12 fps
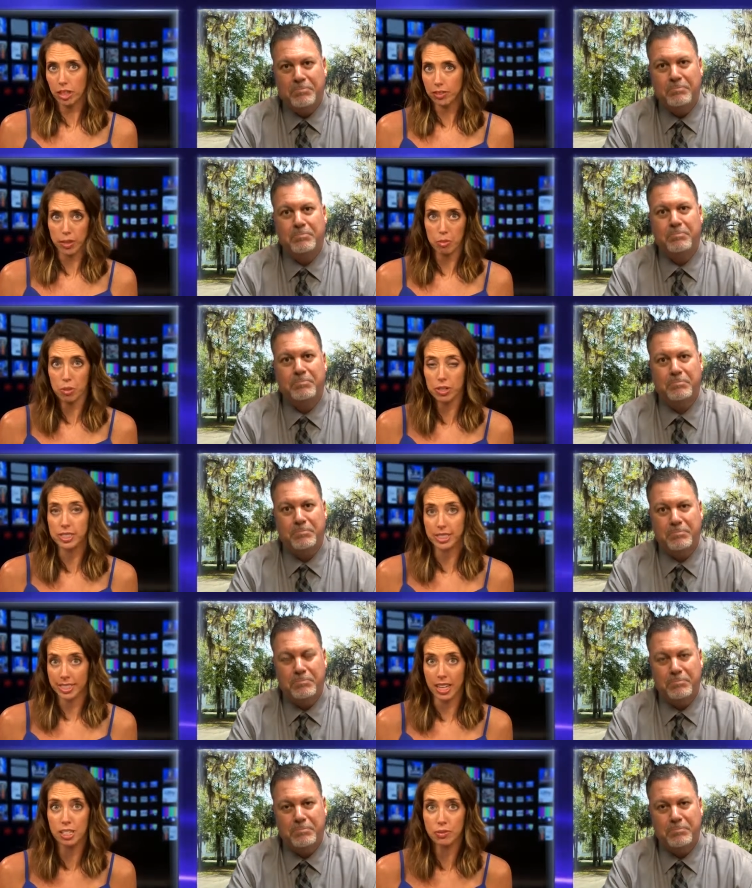Speaker 1: they're more
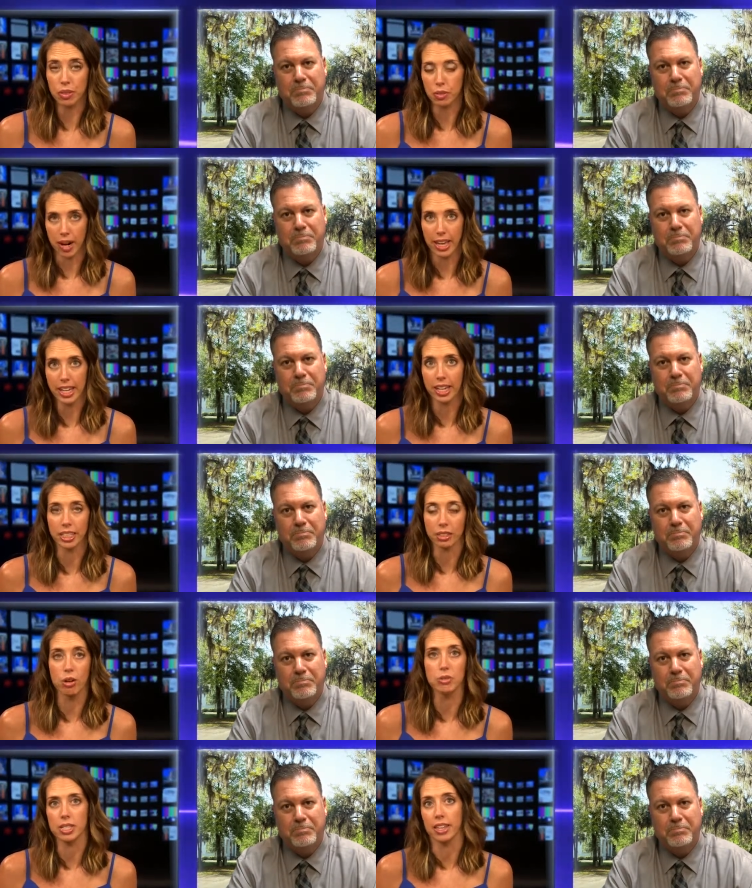successful, right, getting
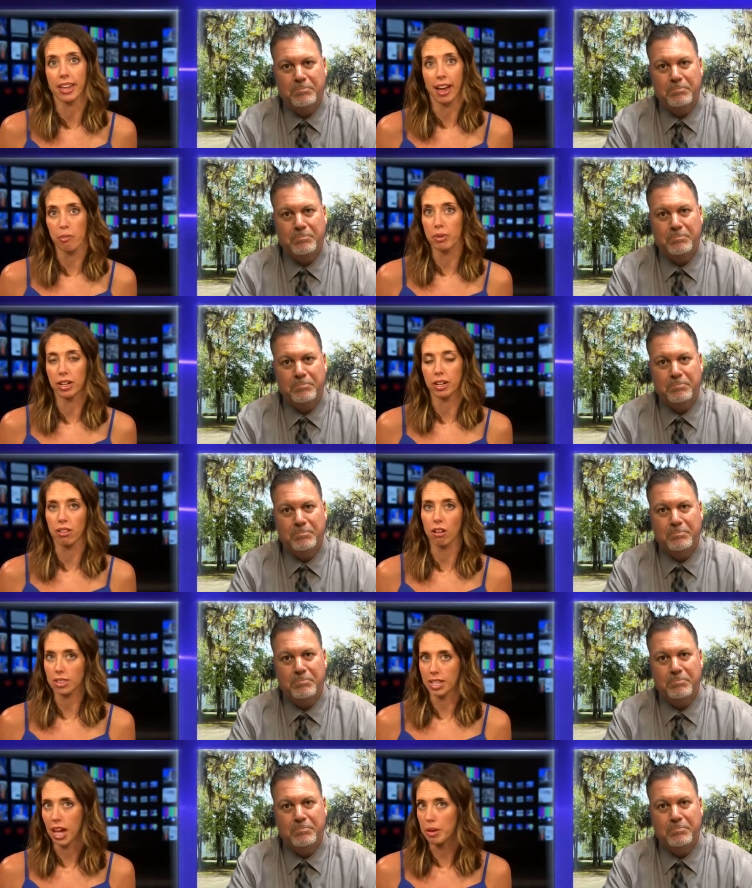loans than they have been in a
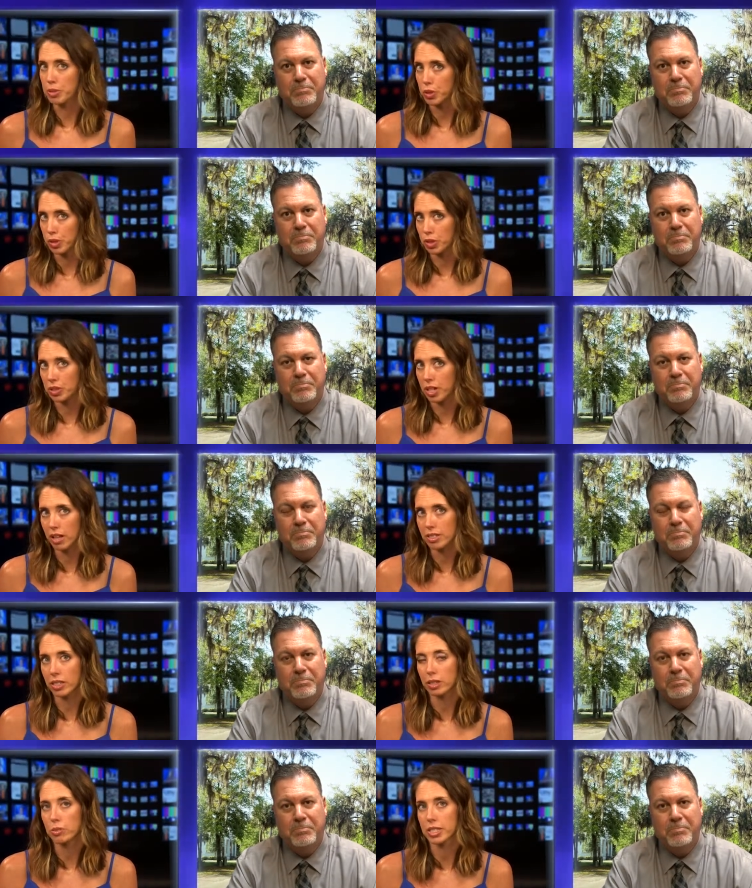long time. So, can you tell us
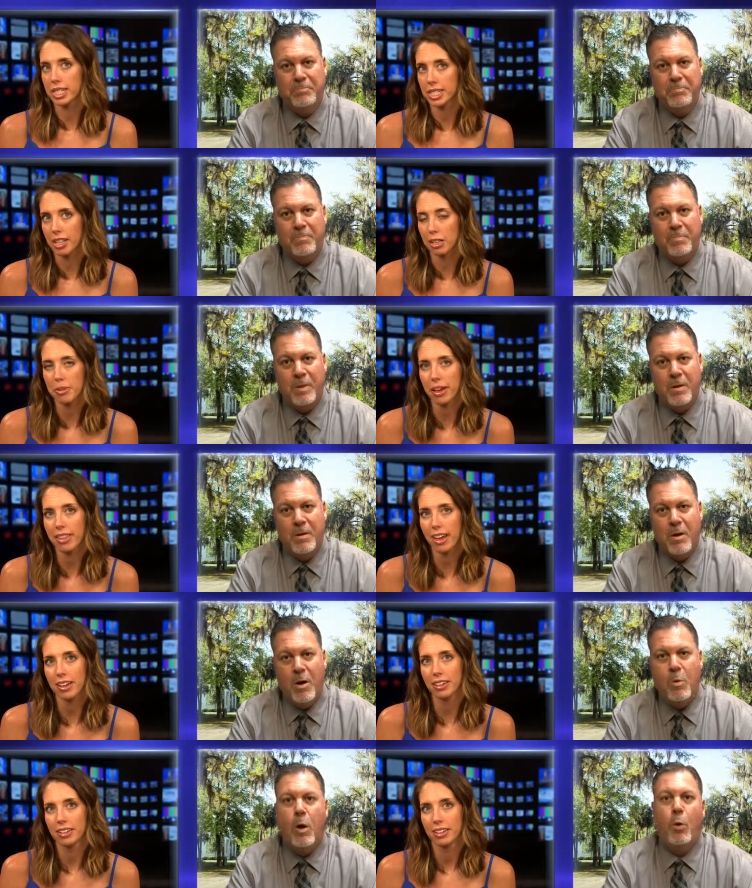a little more detail about
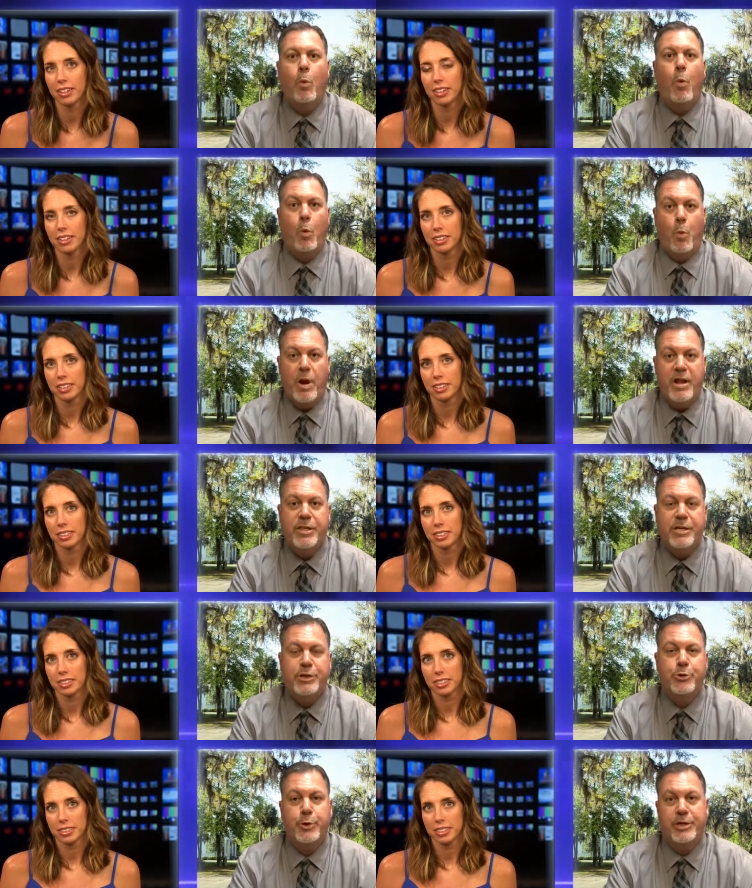that?
Speaker 2: Well, one of
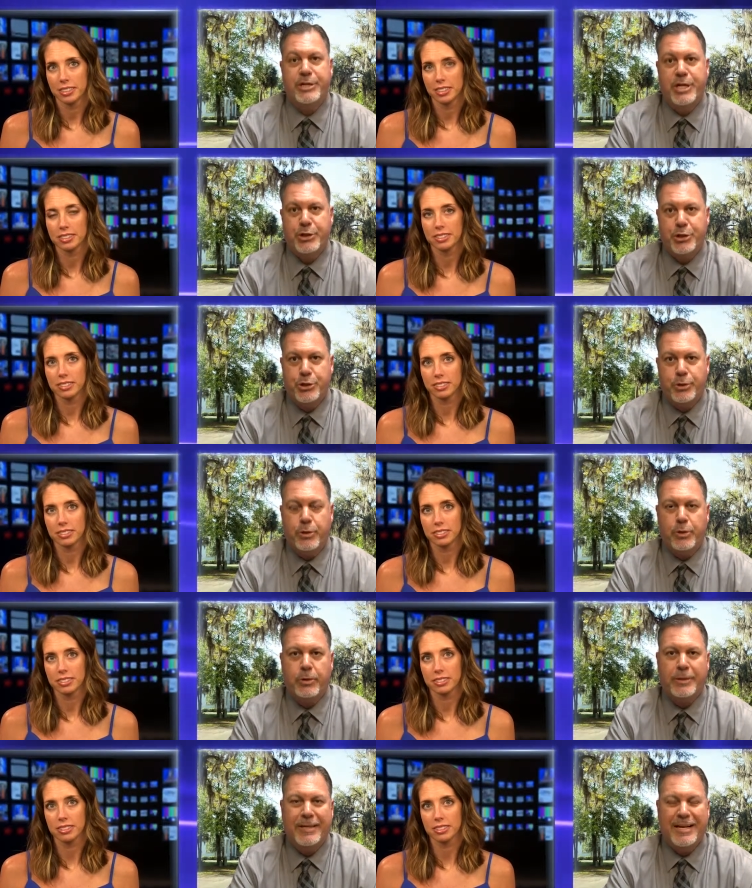the
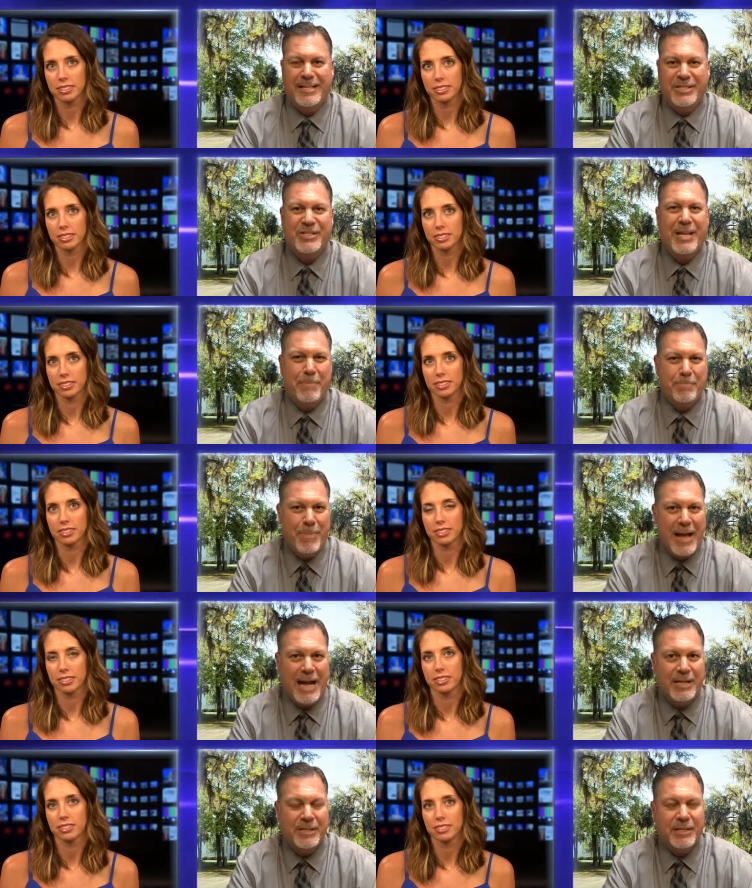traditional uh,
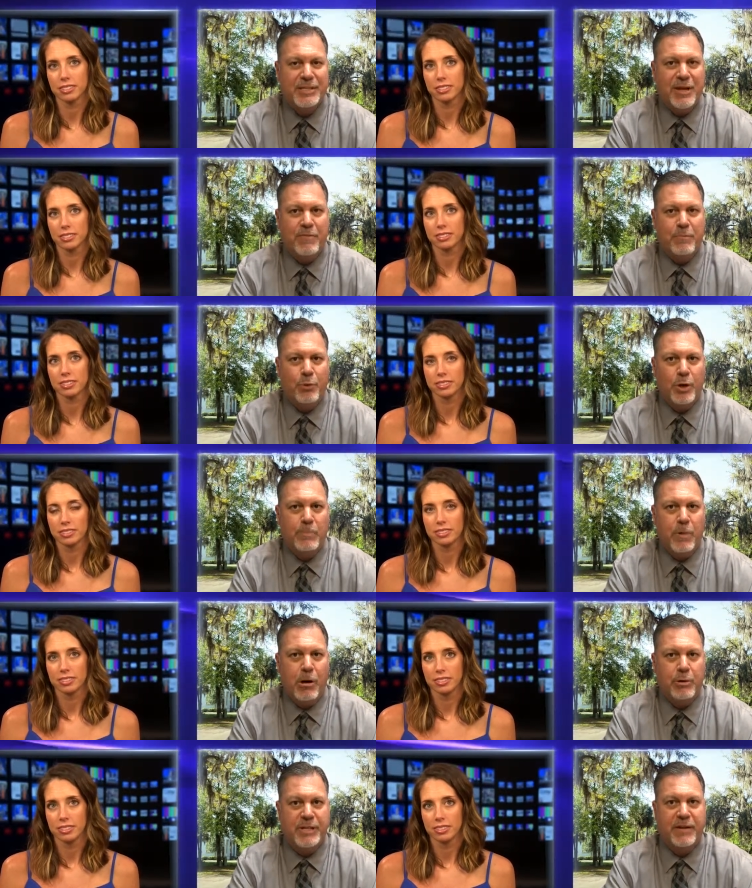setbacks that self employed
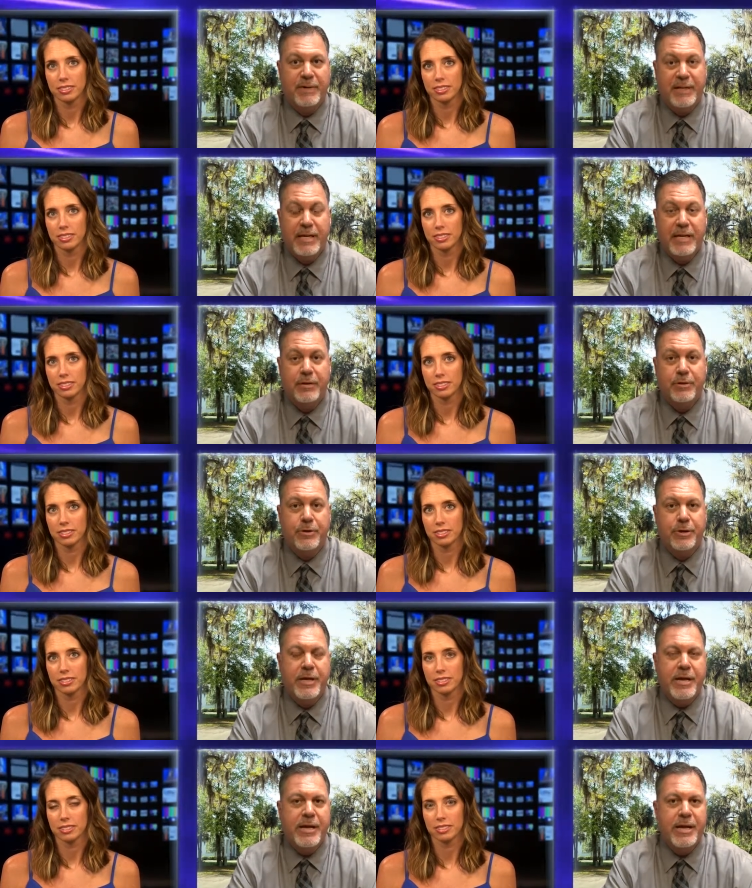borrowers have
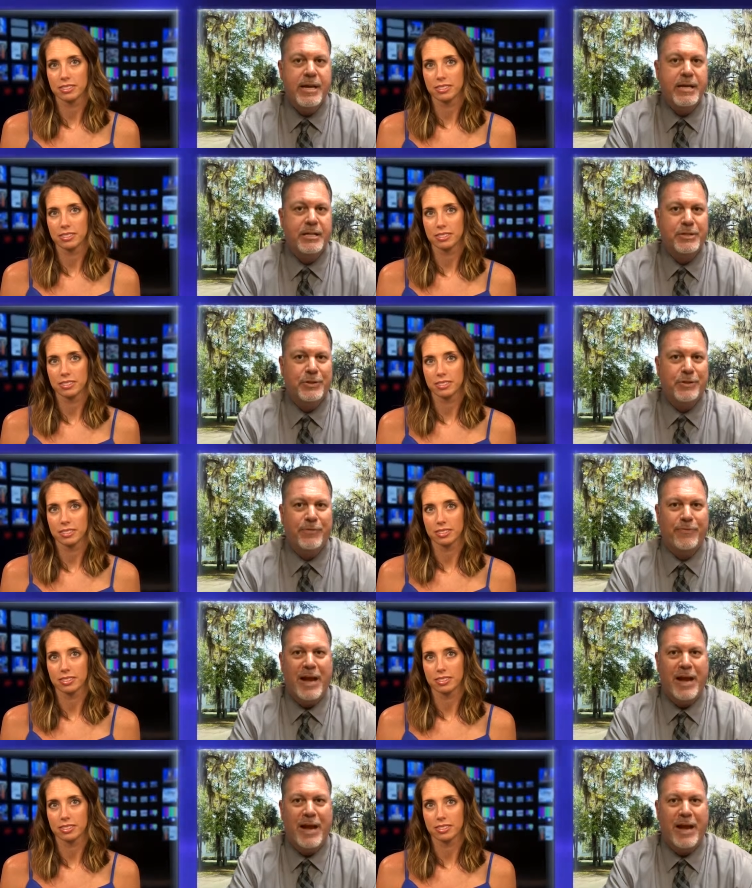encountered is the